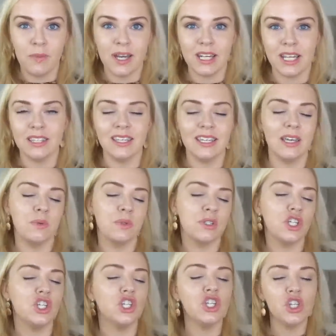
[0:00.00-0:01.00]
and I think it was a
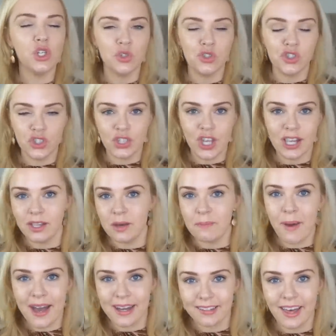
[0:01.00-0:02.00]
huge seller
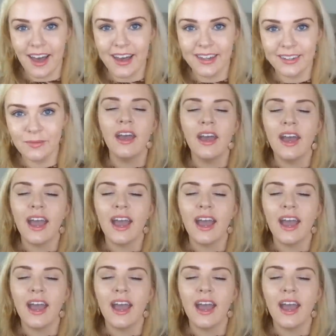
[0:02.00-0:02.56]
back then.